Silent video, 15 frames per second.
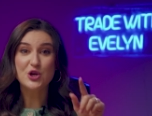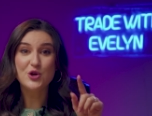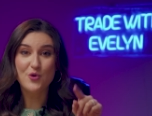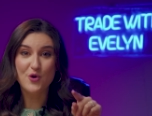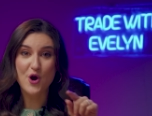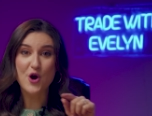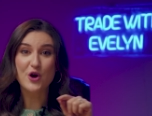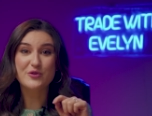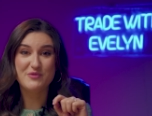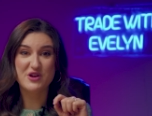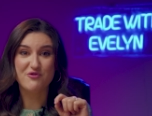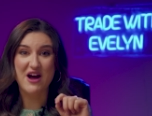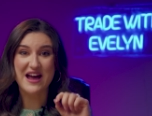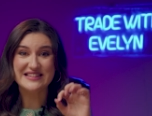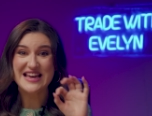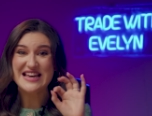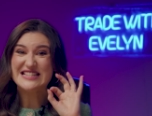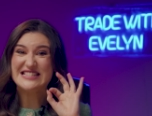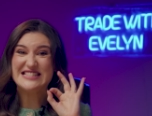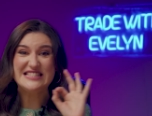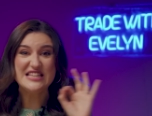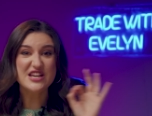you heard me right.
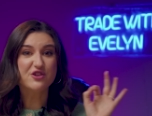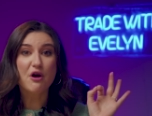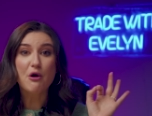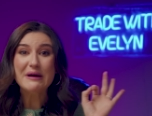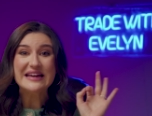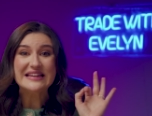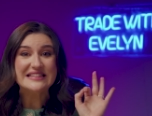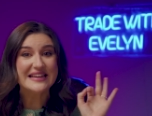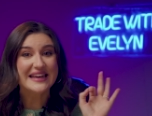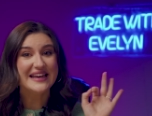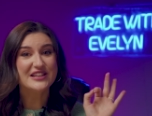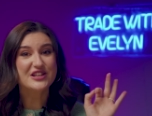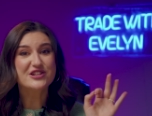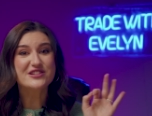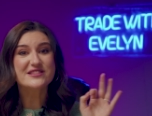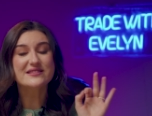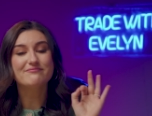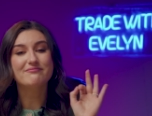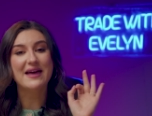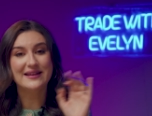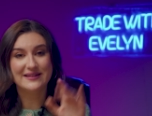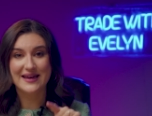Zero indicators
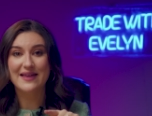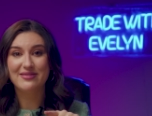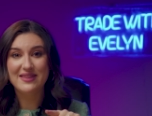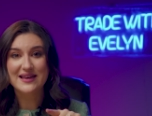and get